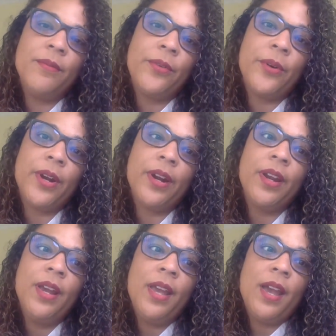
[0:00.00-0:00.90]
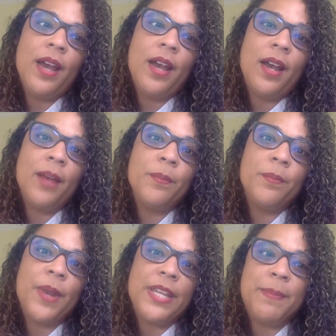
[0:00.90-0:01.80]
for
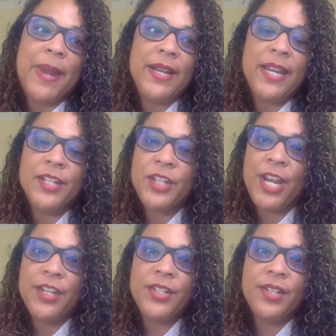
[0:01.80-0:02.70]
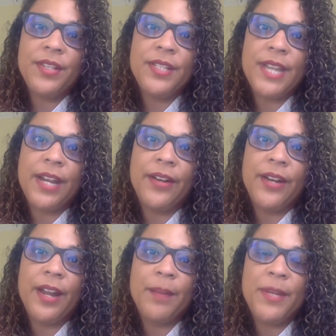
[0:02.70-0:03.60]
expanding education in this
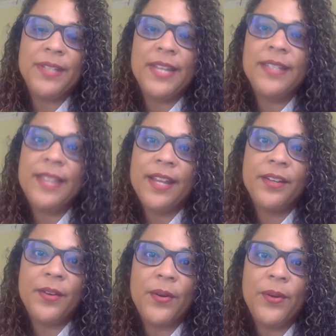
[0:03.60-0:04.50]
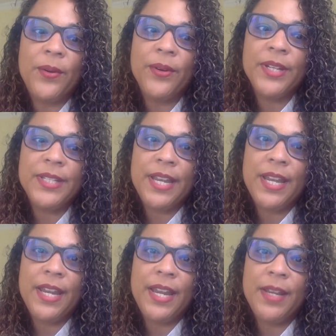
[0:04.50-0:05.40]
area, because that's the end goal, because
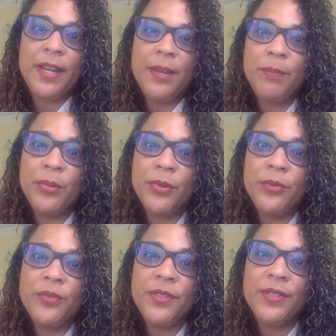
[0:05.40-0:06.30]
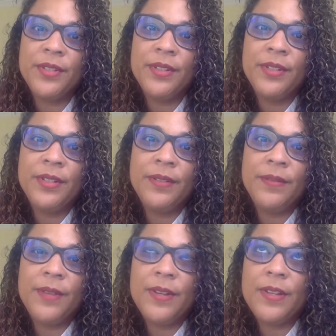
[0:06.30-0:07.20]
it improves
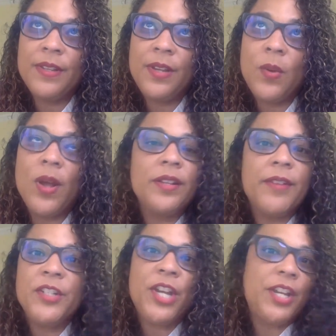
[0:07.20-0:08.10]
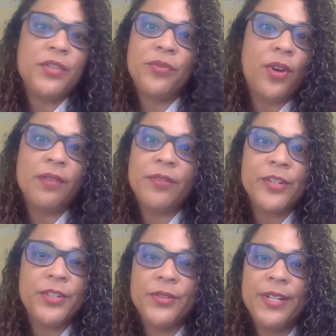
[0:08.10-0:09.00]
the quality of education for all of our
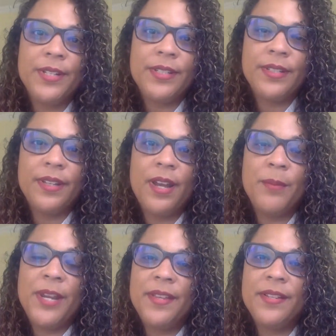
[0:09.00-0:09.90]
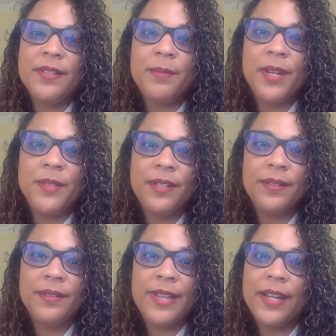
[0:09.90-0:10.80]
students. And I think sometimes
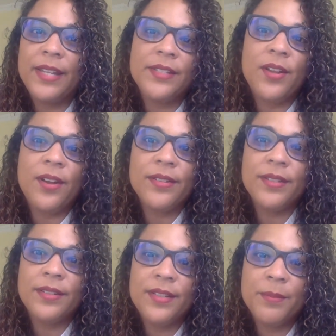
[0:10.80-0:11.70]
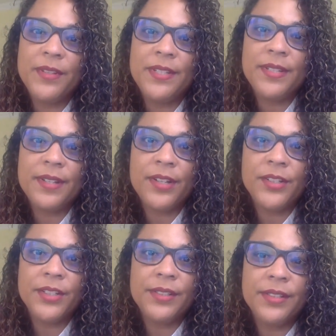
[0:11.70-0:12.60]
that gets lost in some of these
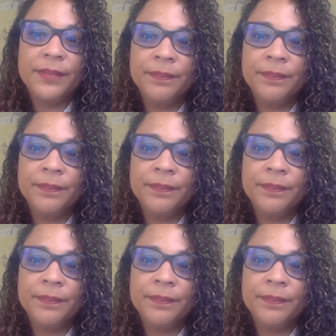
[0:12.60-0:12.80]
discussions.